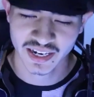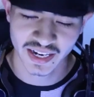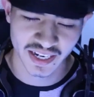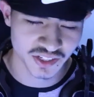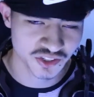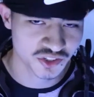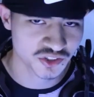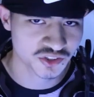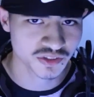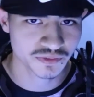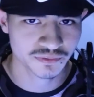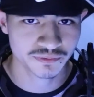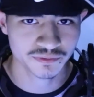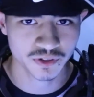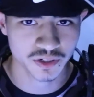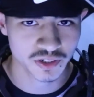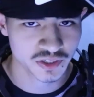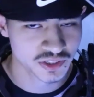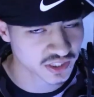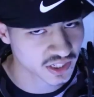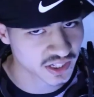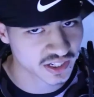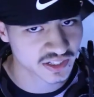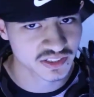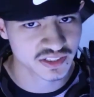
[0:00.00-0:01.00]
Andrews in
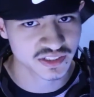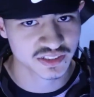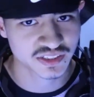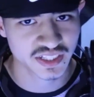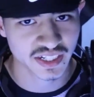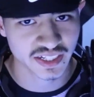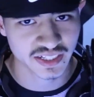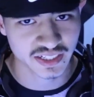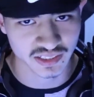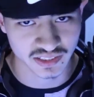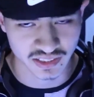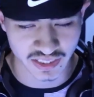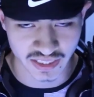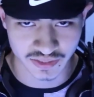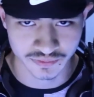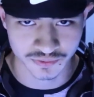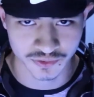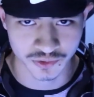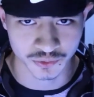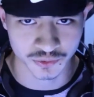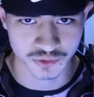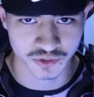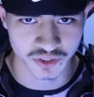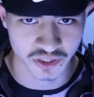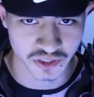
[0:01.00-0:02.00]
1st, us in 2nd,
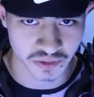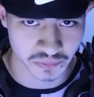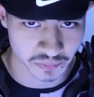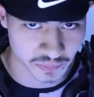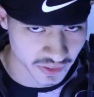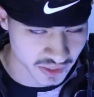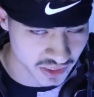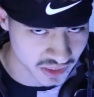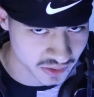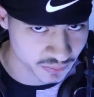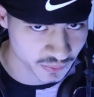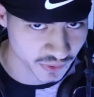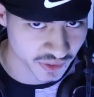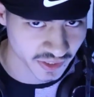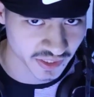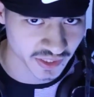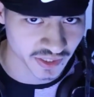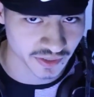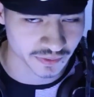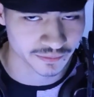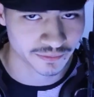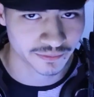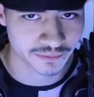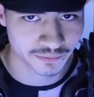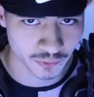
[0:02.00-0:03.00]
Lakeview in 3rd, Big Spring
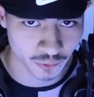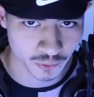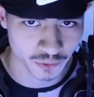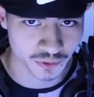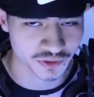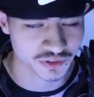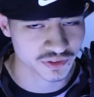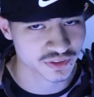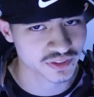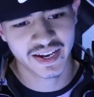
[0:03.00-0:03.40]
in 4th.